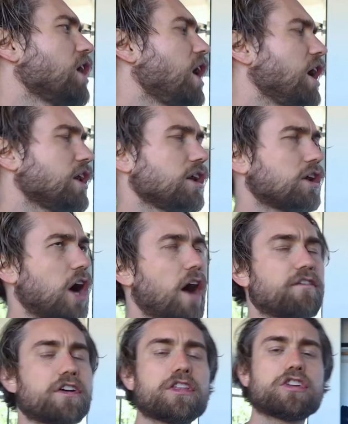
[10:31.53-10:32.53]

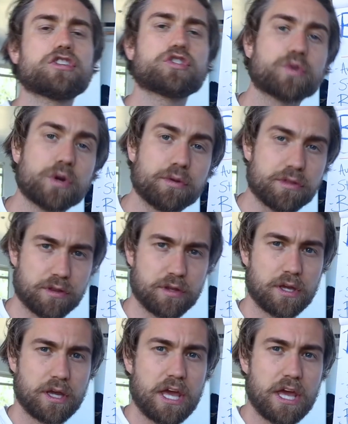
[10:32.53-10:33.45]
uncover the truth